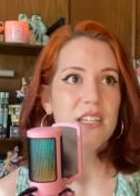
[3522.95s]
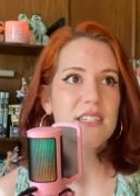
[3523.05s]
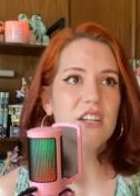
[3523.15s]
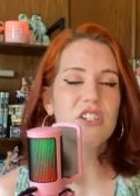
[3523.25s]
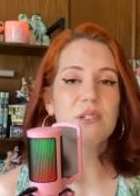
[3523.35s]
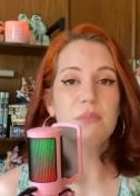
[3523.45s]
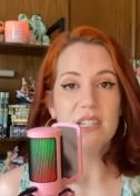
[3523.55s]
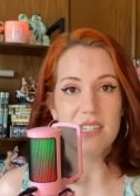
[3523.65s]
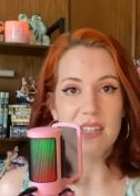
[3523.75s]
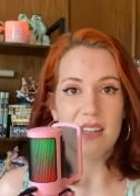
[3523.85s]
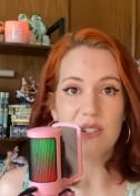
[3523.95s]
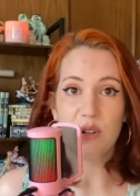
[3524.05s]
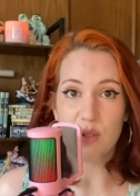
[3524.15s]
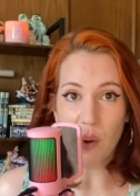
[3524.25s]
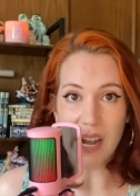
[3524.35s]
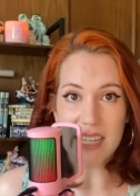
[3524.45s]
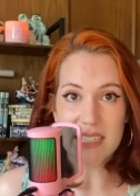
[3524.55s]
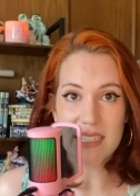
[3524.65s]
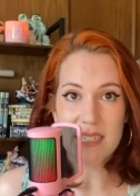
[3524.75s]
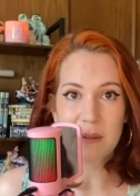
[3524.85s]
such as B T S or
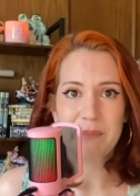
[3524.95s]
Twice.